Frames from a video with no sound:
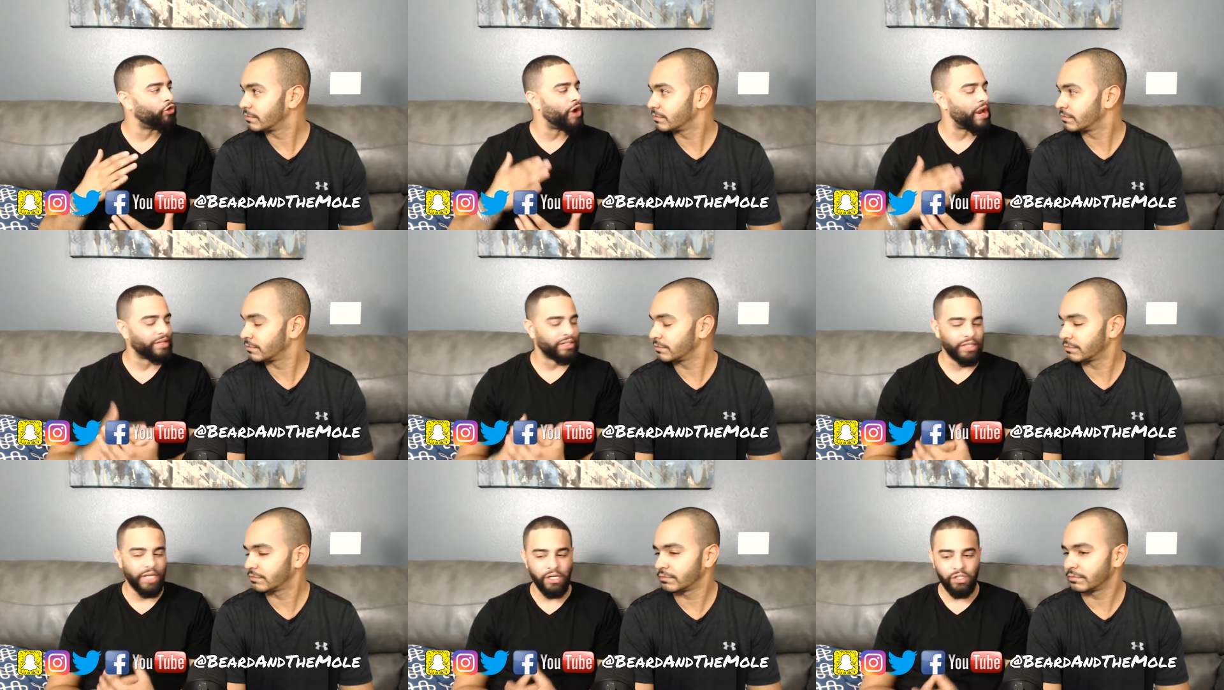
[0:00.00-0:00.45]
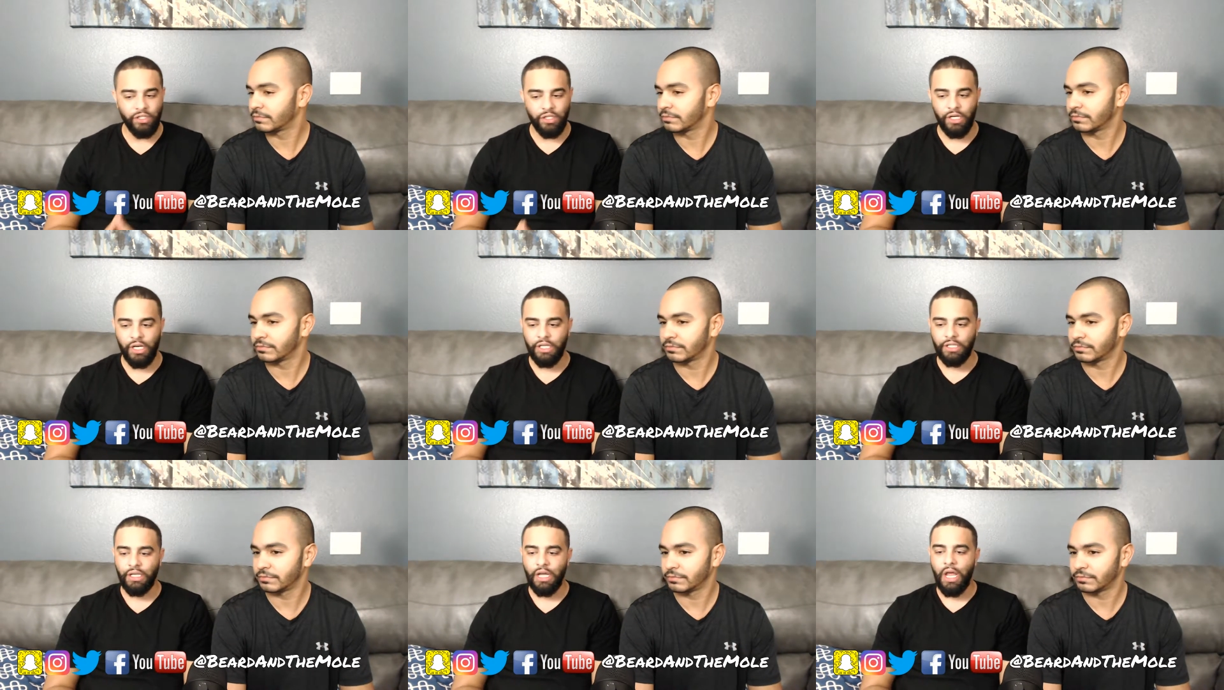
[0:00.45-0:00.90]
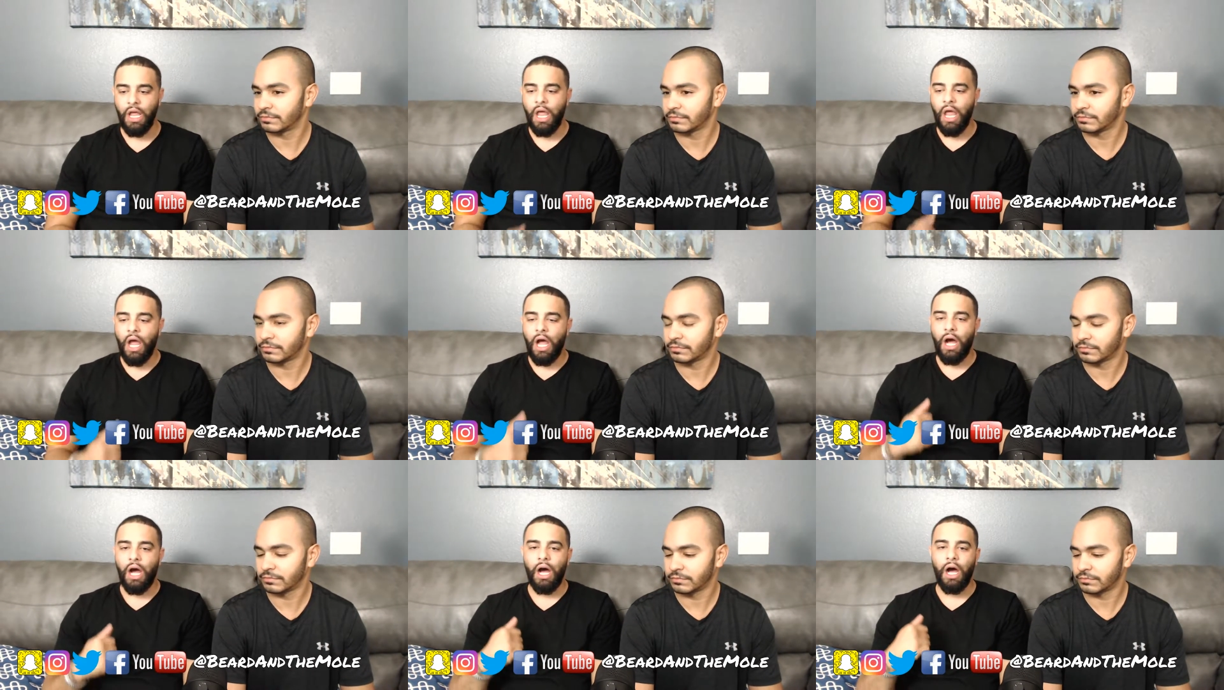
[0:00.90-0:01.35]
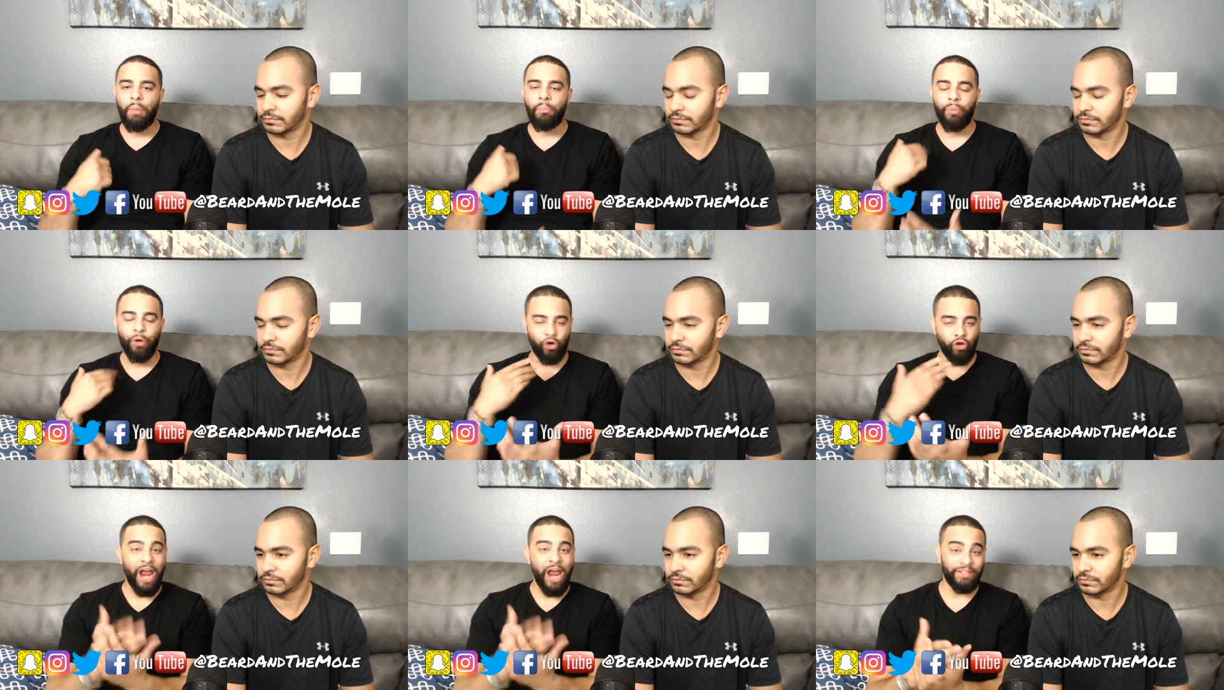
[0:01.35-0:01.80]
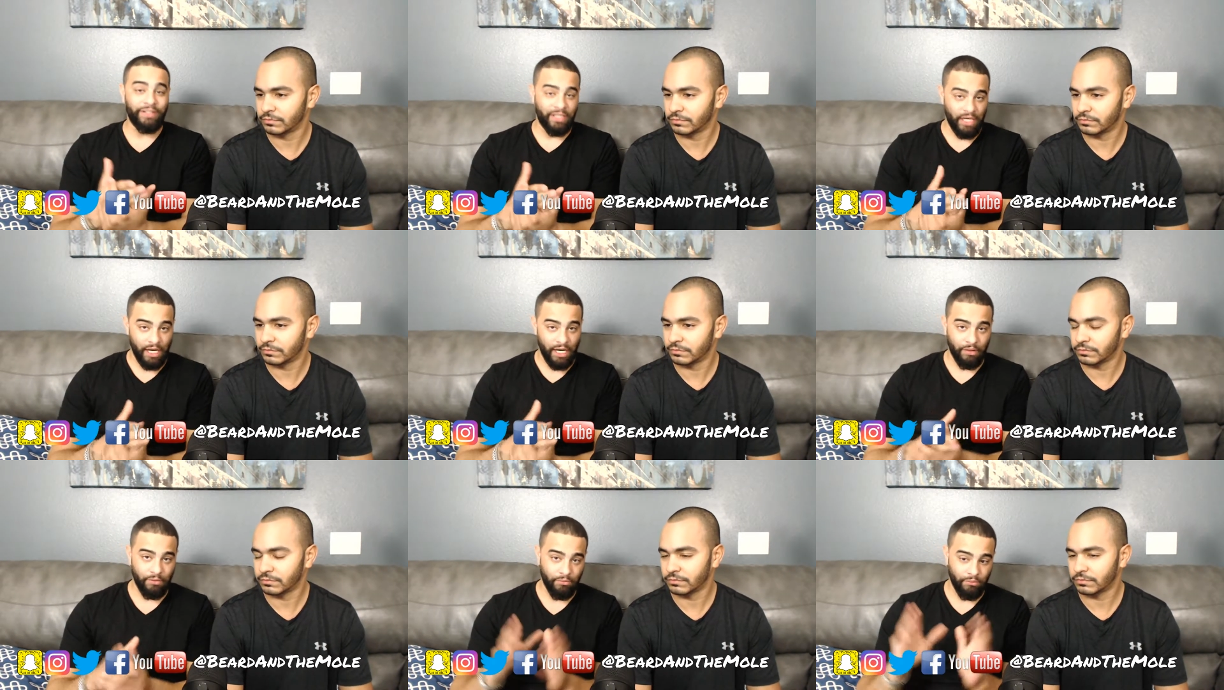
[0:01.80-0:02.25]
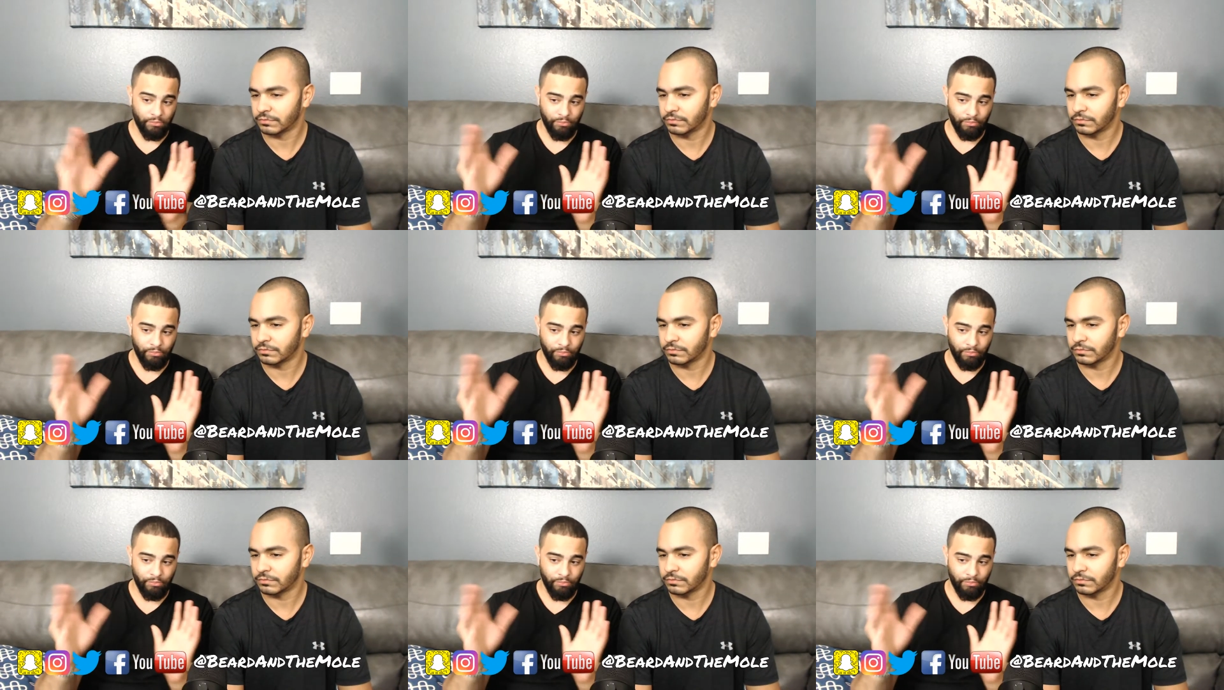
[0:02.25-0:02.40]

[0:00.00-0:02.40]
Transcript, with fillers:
Speaker 1: procrastination is. Uh, procrastinate,